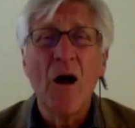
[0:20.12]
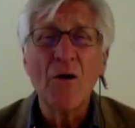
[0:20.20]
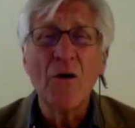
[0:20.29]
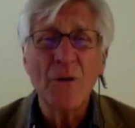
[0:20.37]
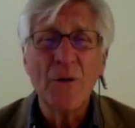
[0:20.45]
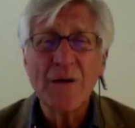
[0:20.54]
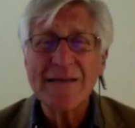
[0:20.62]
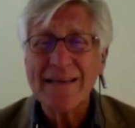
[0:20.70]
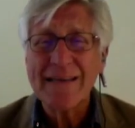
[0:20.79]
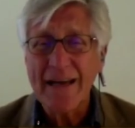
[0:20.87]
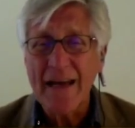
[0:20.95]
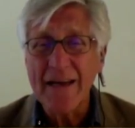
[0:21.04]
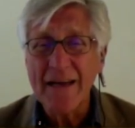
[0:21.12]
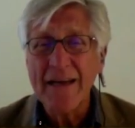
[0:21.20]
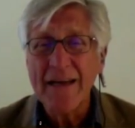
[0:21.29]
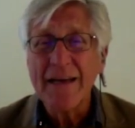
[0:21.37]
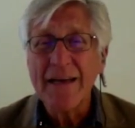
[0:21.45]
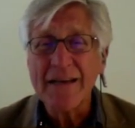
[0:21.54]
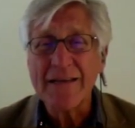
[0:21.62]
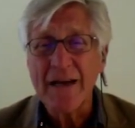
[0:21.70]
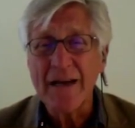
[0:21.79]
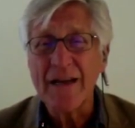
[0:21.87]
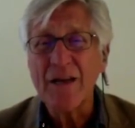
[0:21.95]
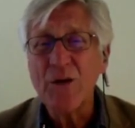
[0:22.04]
our focus today is
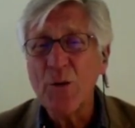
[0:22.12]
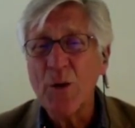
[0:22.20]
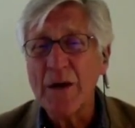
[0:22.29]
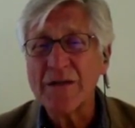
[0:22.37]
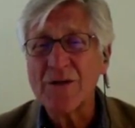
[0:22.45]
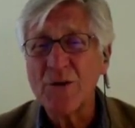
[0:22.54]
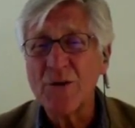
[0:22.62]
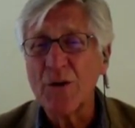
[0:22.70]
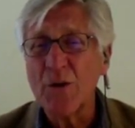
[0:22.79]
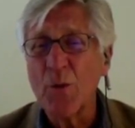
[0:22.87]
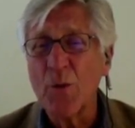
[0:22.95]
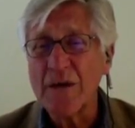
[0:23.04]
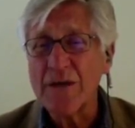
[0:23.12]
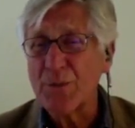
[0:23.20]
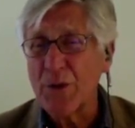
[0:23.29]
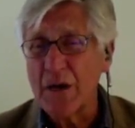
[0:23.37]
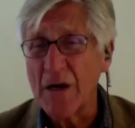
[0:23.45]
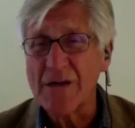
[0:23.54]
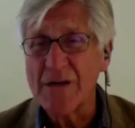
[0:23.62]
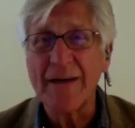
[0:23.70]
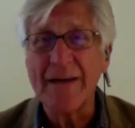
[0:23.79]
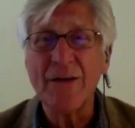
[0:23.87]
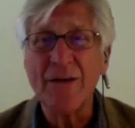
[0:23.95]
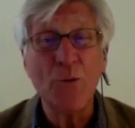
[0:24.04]
on a U.S. nuclear waste
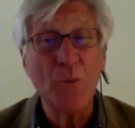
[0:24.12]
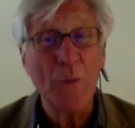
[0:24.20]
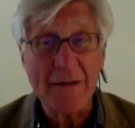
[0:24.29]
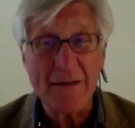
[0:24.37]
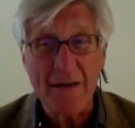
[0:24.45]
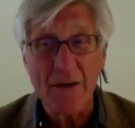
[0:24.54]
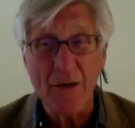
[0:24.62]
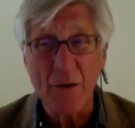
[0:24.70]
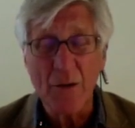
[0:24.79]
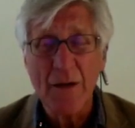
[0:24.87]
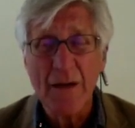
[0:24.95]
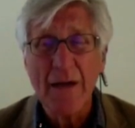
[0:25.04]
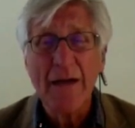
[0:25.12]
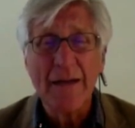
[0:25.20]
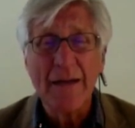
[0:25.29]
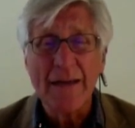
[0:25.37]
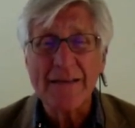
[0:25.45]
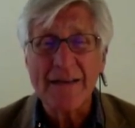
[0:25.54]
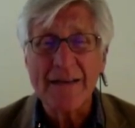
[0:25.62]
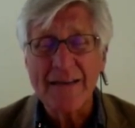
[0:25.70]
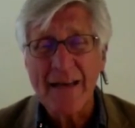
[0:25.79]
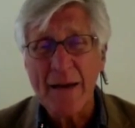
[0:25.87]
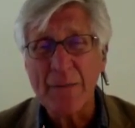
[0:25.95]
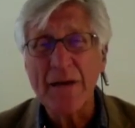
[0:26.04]
project in New Mexico that's
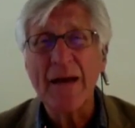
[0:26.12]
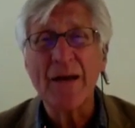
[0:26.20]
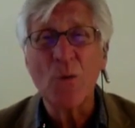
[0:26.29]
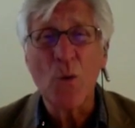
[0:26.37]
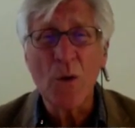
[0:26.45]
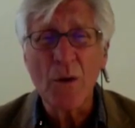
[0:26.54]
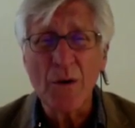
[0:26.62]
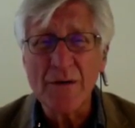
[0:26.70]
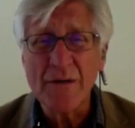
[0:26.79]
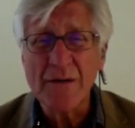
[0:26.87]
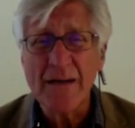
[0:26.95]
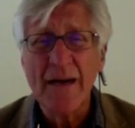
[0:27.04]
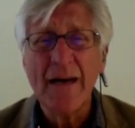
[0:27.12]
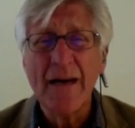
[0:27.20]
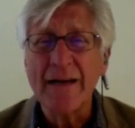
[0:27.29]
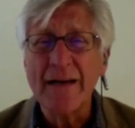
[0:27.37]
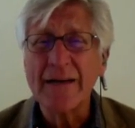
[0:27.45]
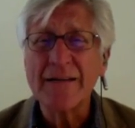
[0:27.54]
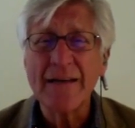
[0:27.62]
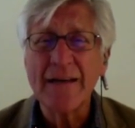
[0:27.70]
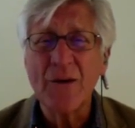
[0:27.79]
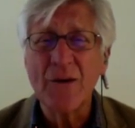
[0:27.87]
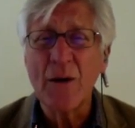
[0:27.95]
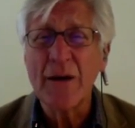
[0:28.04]
contaminated workers and is
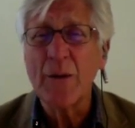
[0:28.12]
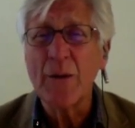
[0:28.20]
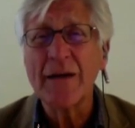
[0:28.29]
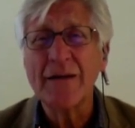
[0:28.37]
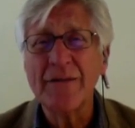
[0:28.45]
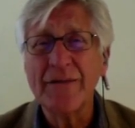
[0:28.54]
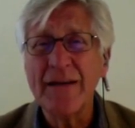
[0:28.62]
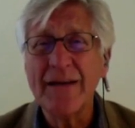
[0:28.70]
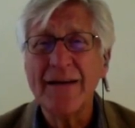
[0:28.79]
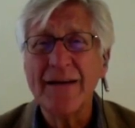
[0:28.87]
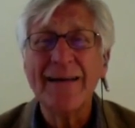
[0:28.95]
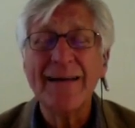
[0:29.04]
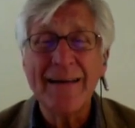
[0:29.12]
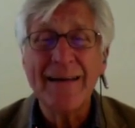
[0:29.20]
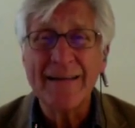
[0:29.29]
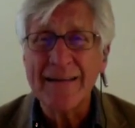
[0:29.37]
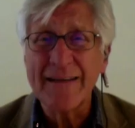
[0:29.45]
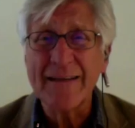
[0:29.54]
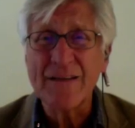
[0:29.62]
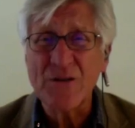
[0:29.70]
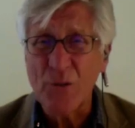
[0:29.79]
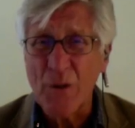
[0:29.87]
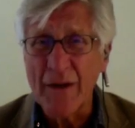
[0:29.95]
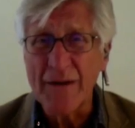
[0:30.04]
leaking radioactivity into the
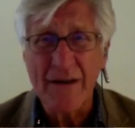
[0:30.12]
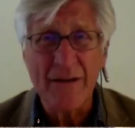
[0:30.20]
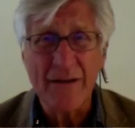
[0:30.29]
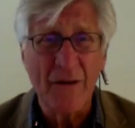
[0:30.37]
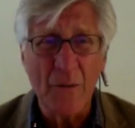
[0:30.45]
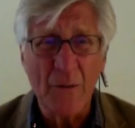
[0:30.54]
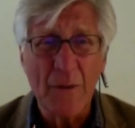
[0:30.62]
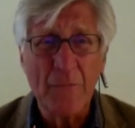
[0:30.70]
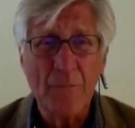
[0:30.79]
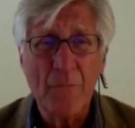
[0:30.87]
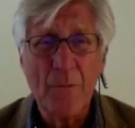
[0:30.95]
surrounding environment.